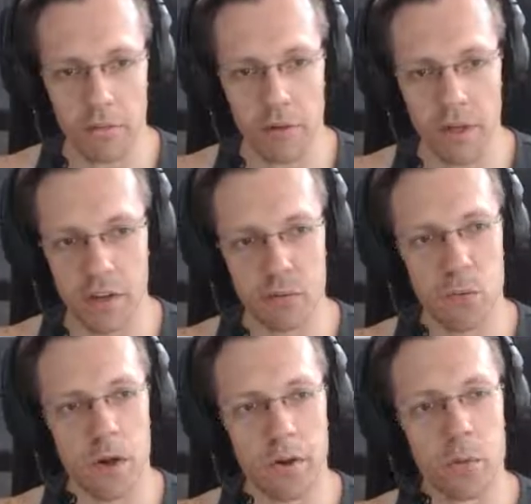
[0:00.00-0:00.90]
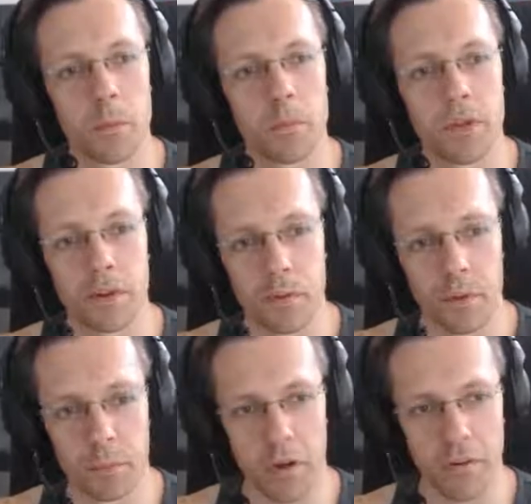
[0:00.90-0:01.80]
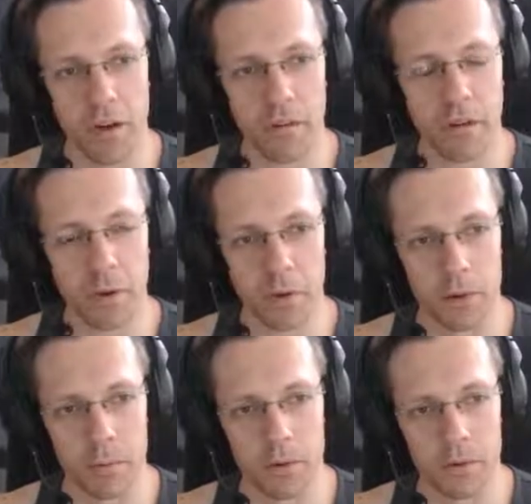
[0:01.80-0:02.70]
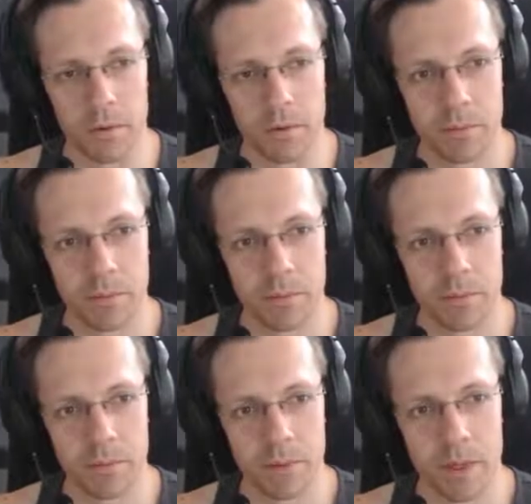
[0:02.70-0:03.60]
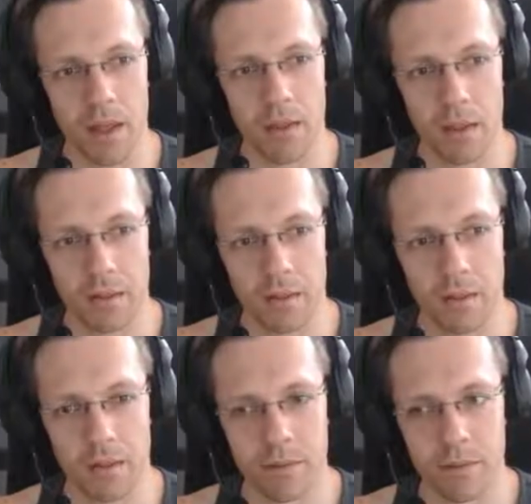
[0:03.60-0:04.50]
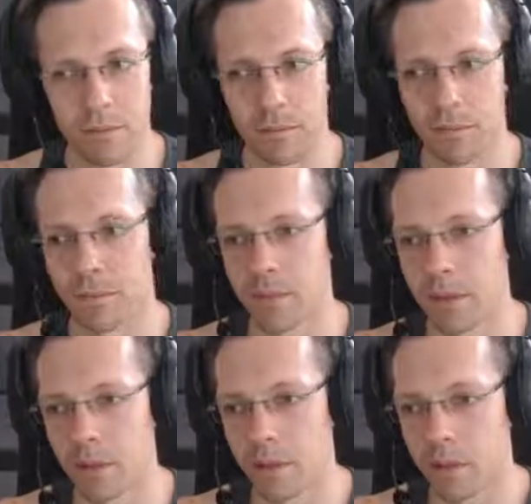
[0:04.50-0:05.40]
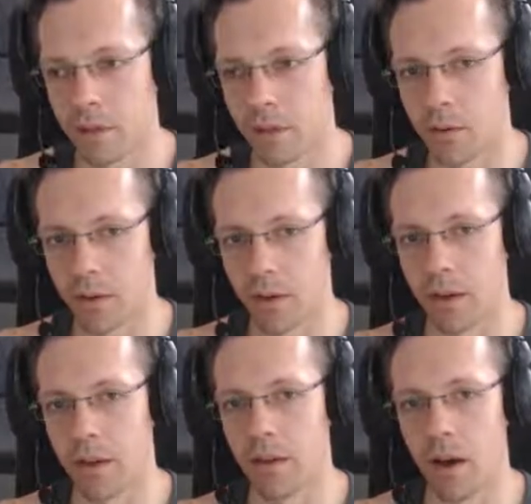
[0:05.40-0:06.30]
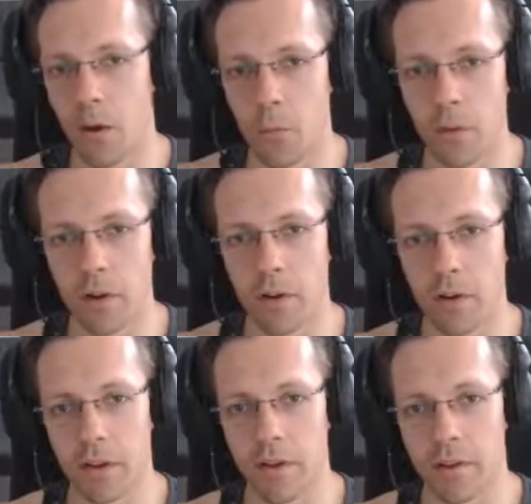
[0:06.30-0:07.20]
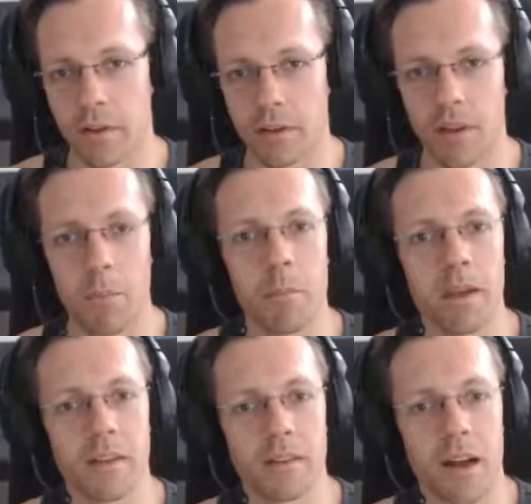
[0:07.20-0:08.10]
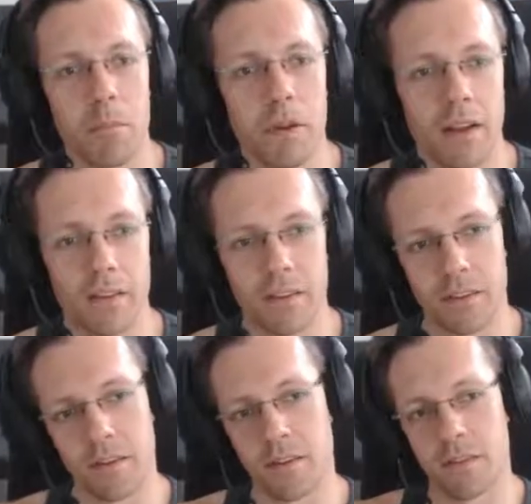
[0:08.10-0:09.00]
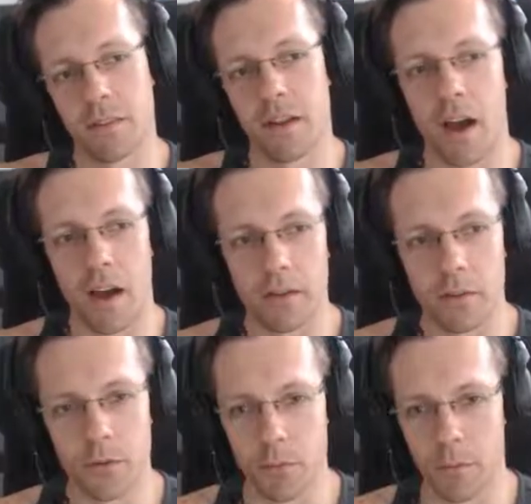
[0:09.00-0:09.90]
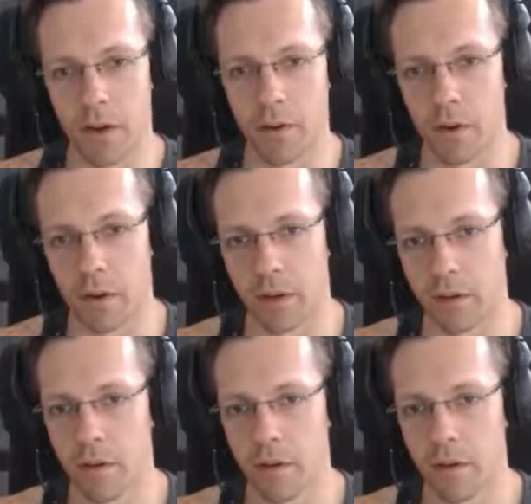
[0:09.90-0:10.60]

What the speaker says: variation 1 would be increased by 5 kilograms. And that's it. Okay, and now we look at some example exercises that I do in my training.